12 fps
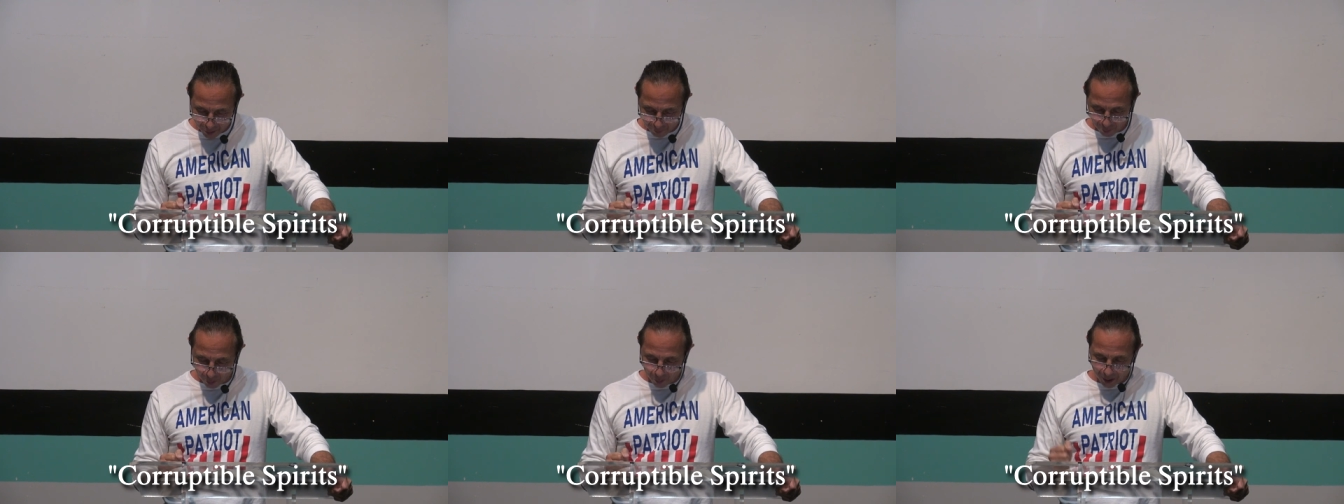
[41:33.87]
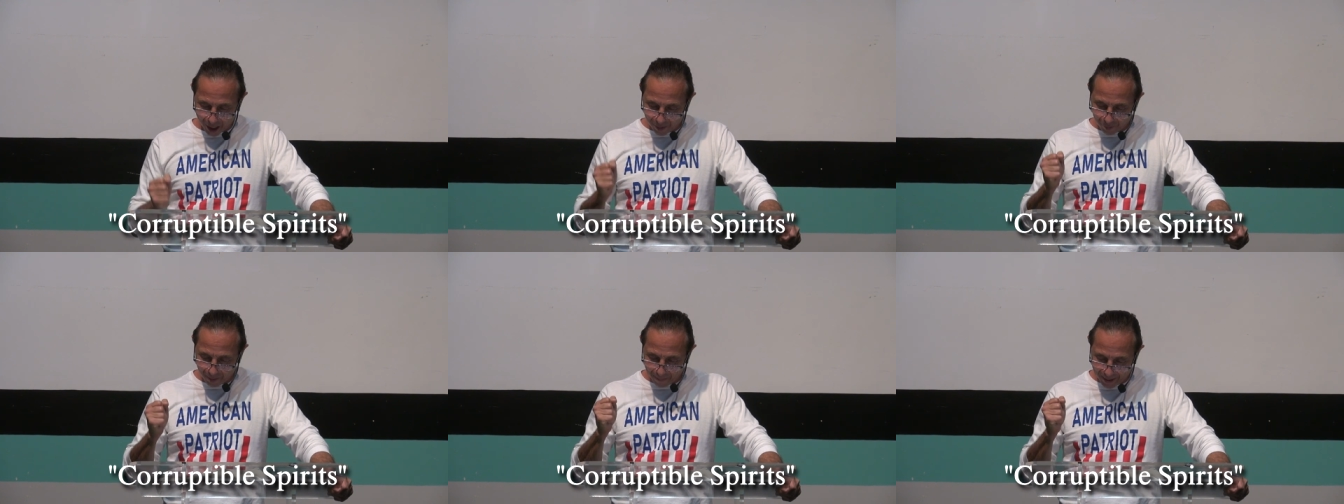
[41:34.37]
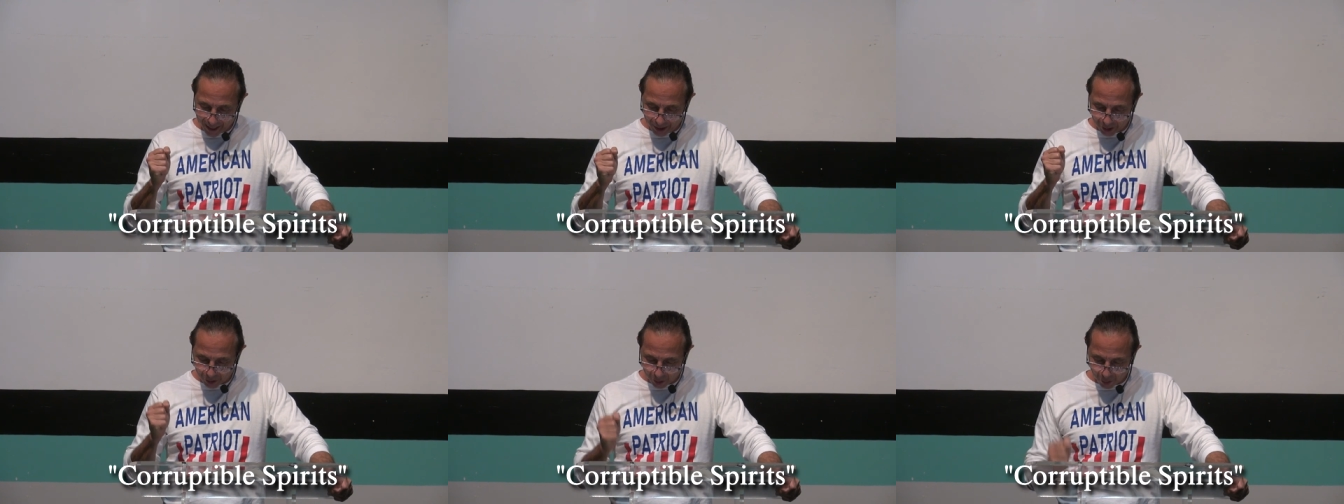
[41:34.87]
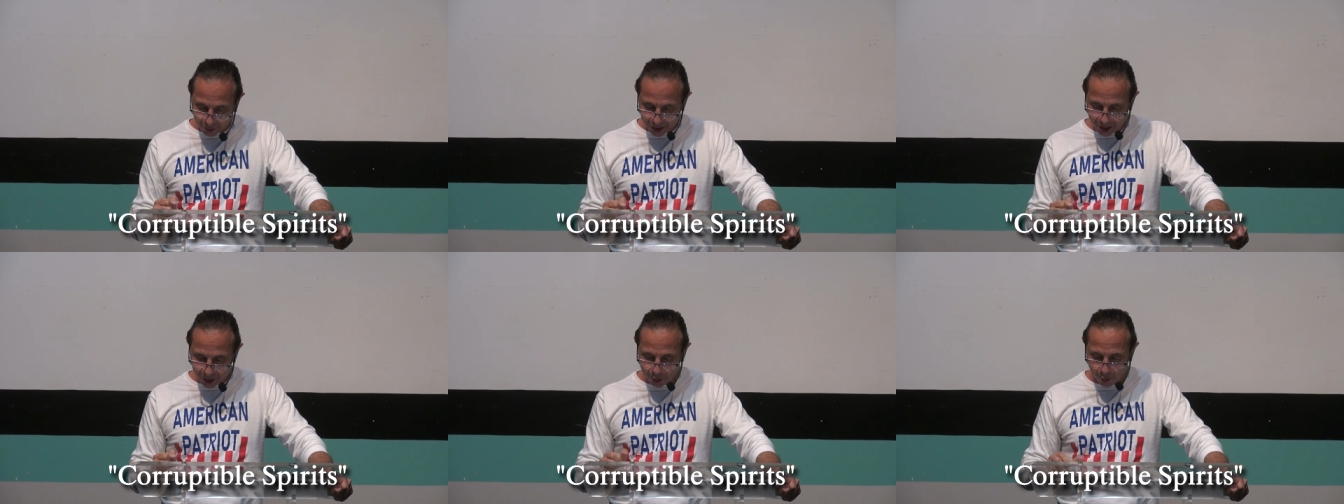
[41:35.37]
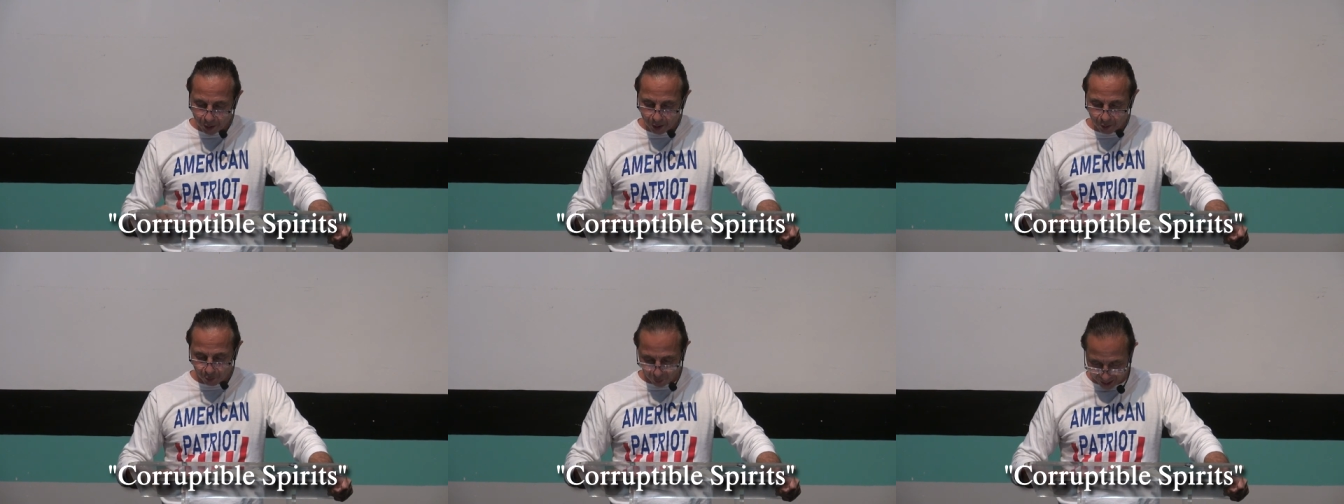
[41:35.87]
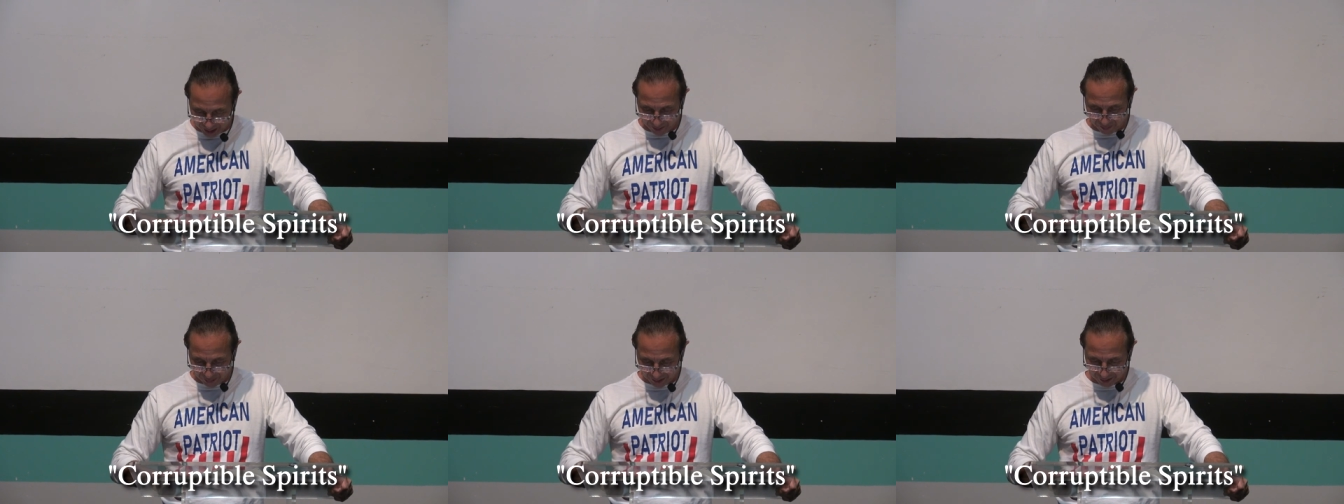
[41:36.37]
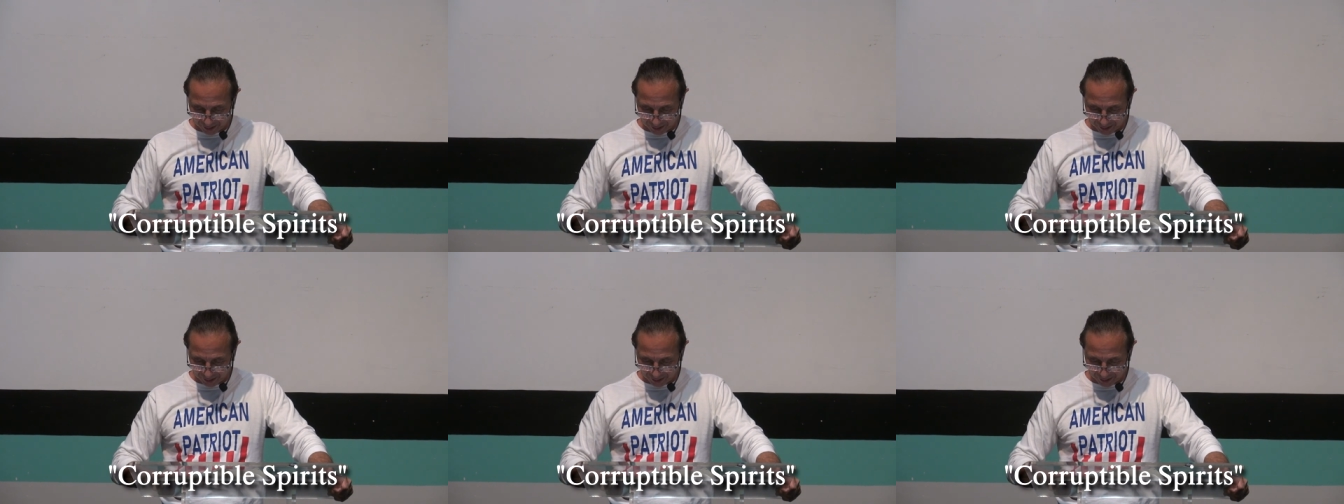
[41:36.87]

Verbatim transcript: for whatever a man sows, he's going to reap.